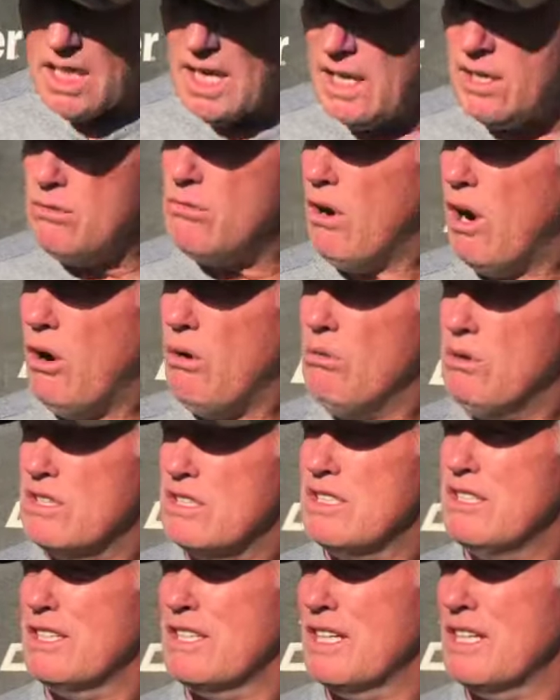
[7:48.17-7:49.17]
Yeah, you
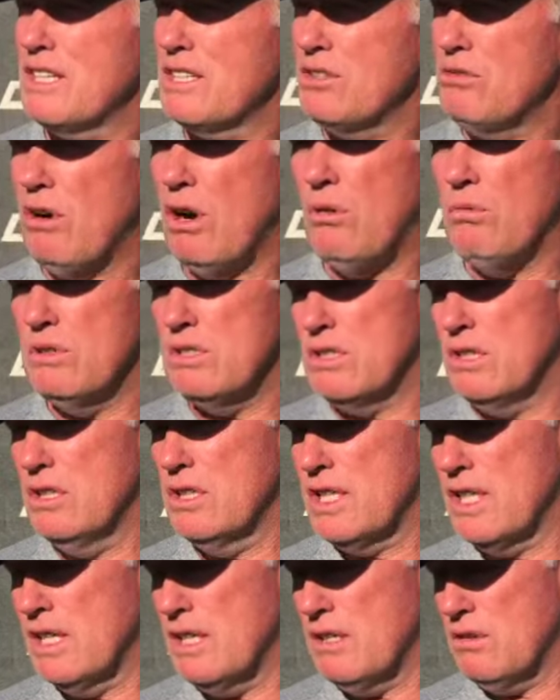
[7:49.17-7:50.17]
always look at
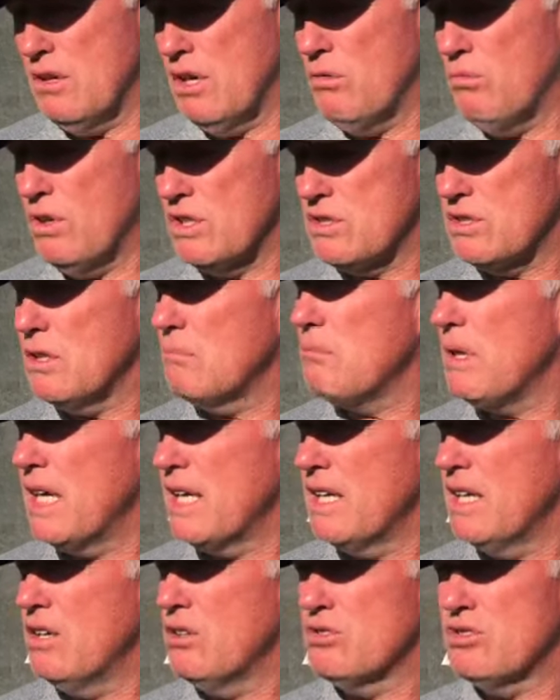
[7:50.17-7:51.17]
what
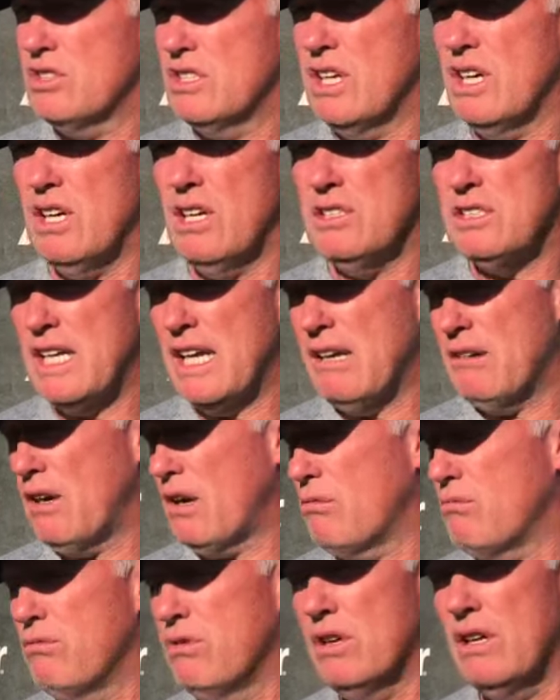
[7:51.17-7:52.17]
somebody else does. I
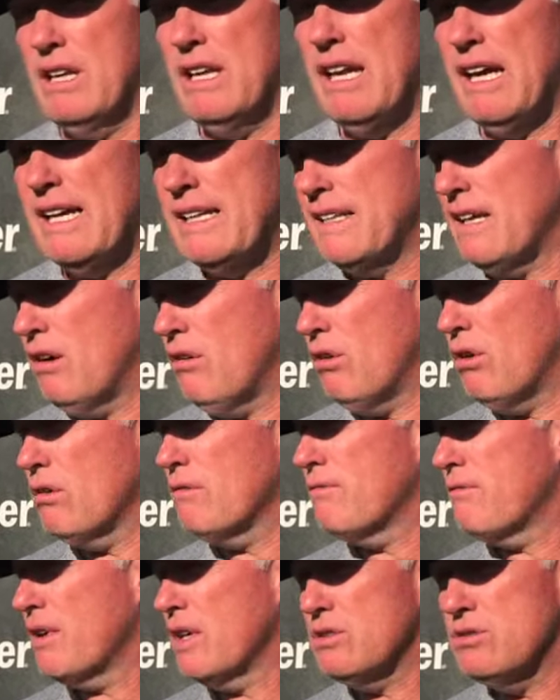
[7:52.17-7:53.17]
really liked how hard
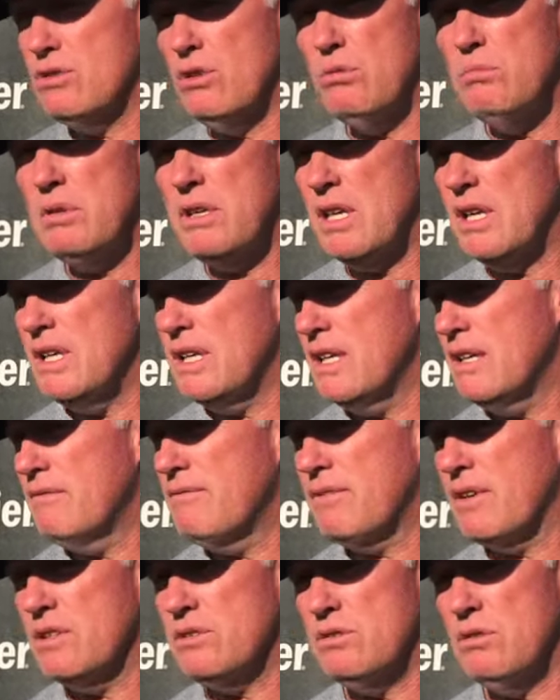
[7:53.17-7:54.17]
Fresno played.
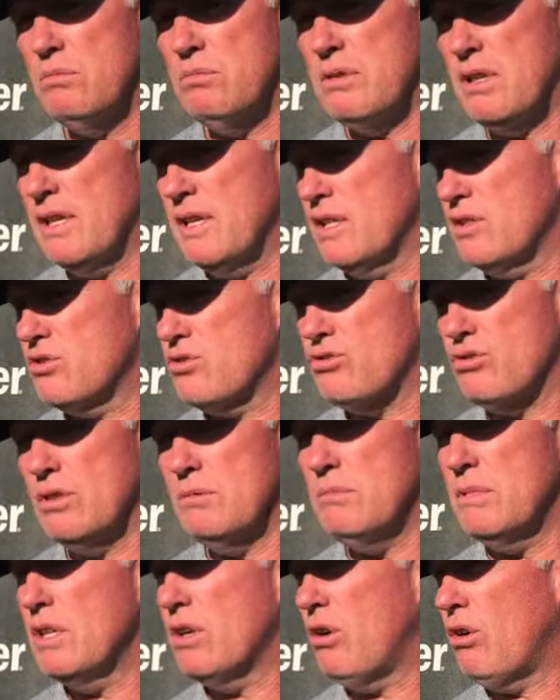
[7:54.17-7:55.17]
Fresno played
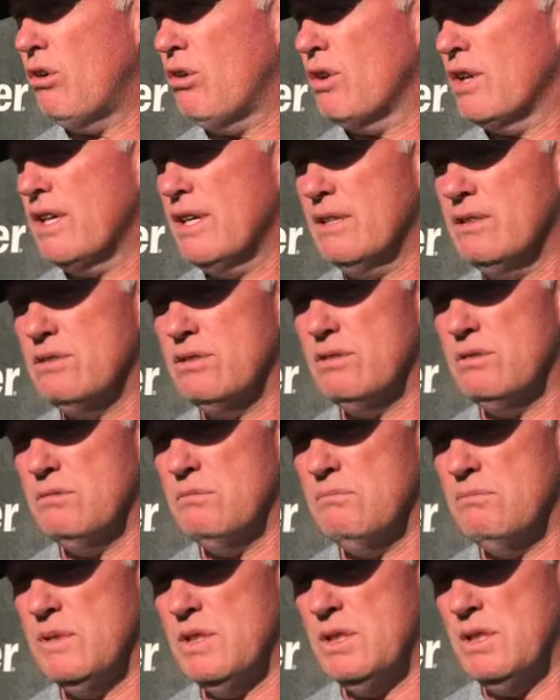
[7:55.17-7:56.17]
extremely hard against
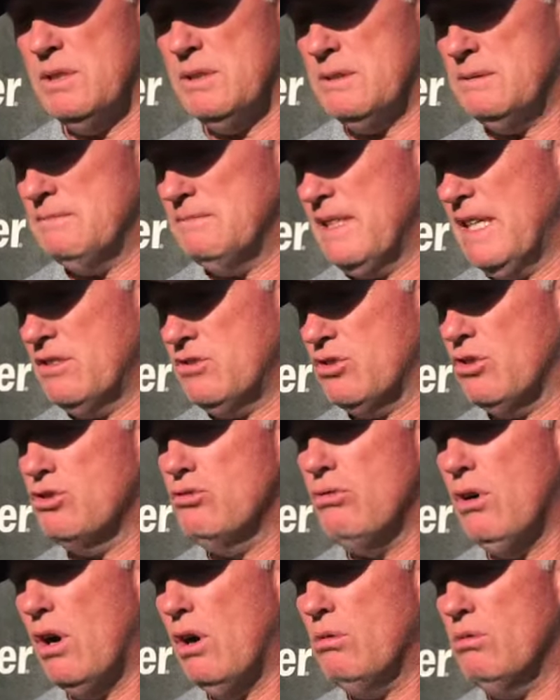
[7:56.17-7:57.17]
them. And so
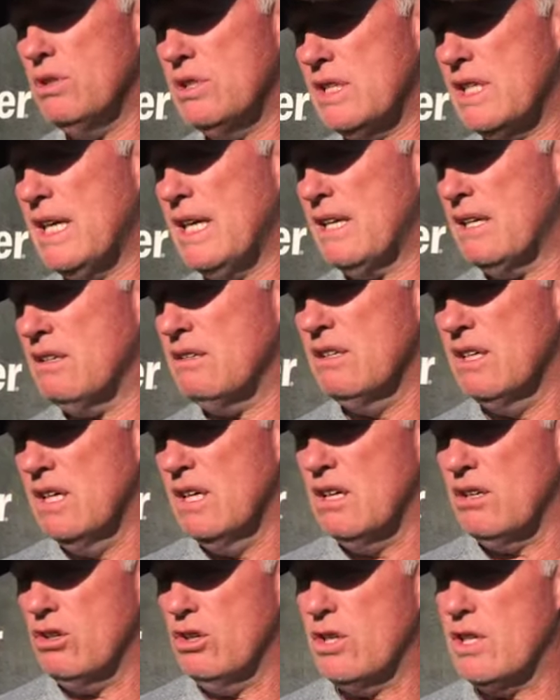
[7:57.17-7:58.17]
you always kind of
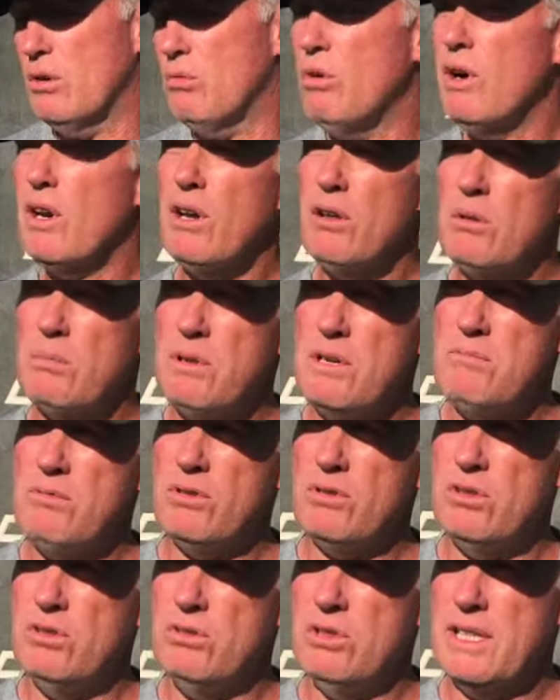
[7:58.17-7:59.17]
look at what other people
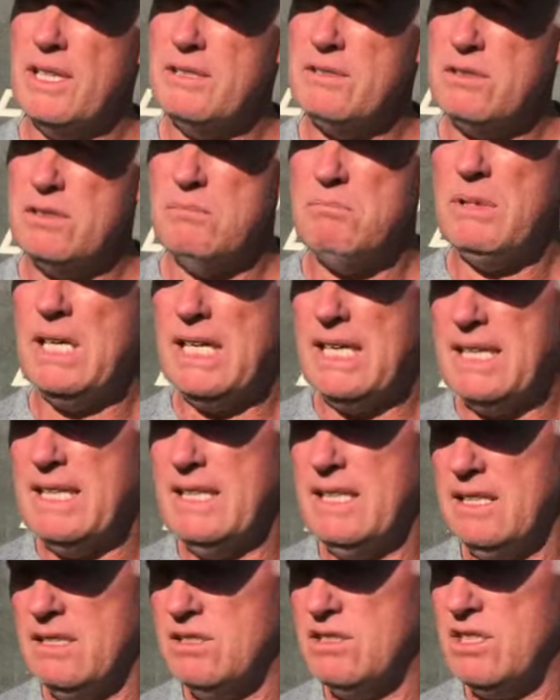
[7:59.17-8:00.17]
do against
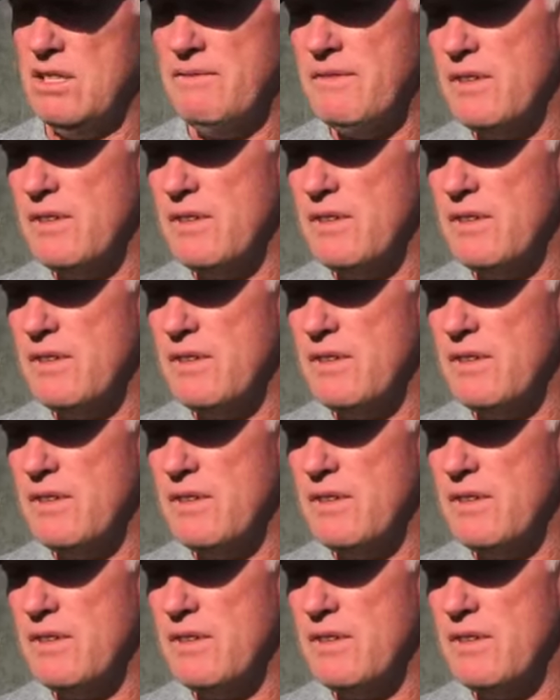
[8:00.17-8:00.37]
somebody and see if